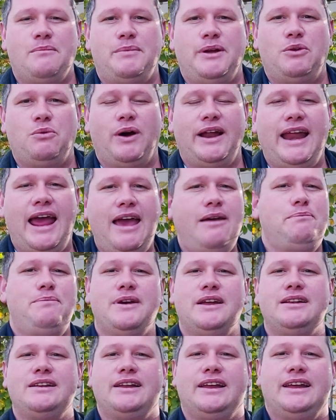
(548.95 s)
But what
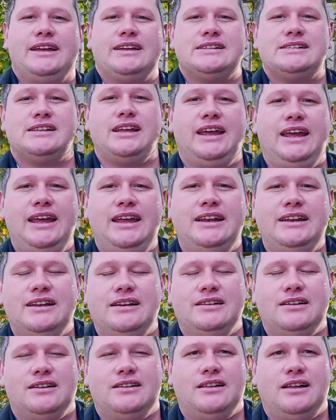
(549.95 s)
happened is
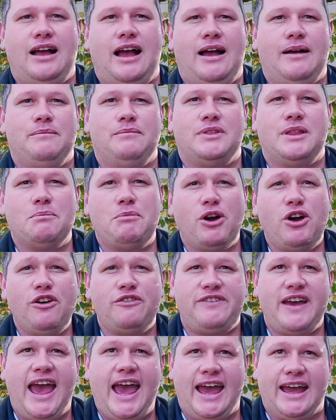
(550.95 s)
in the book
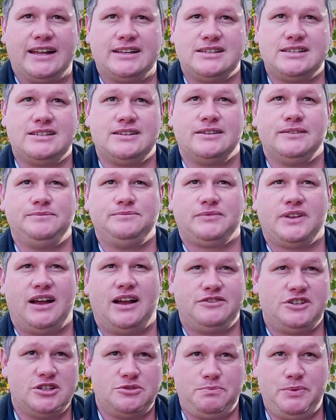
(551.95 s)
of Acts,
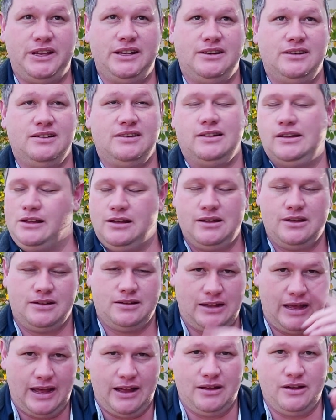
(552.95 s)
I've just been
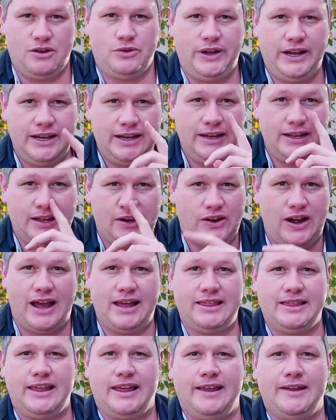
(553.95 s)
reading
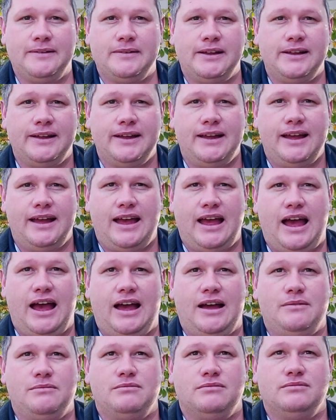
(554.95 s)
around there
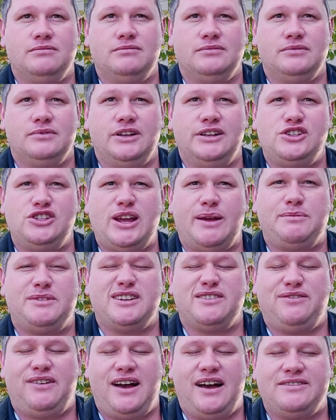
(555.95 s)
in
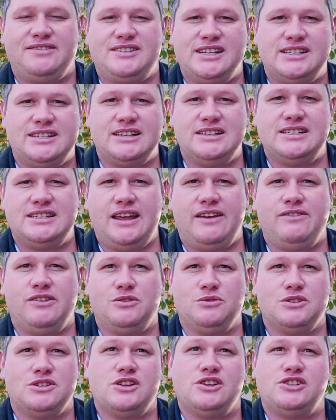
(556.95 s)
chapter 5, 6, and
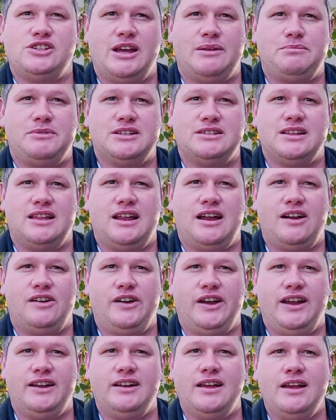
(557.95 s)
7 was the chapters that I
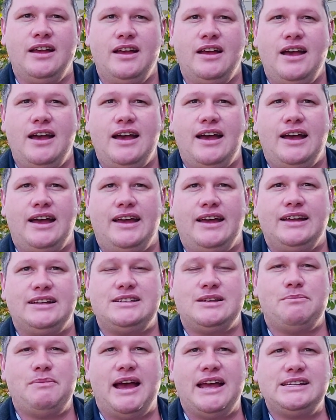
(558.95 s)
read.
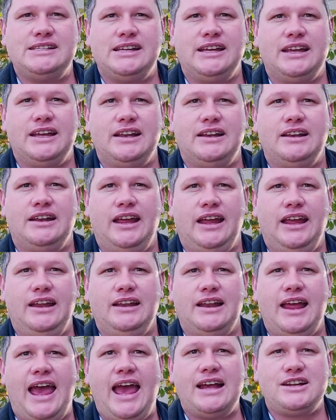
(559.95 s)
It's amazing
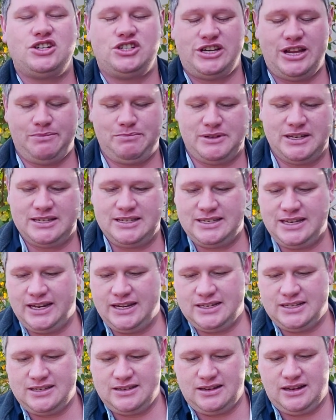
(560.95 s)
in Acts chapter
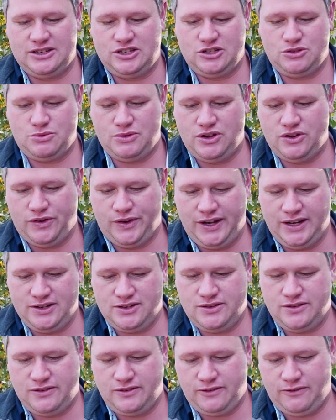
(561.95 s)
6, I just want to read
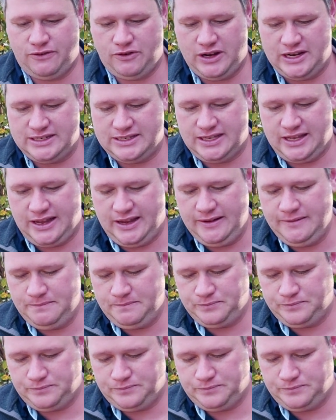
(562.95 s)
for us there.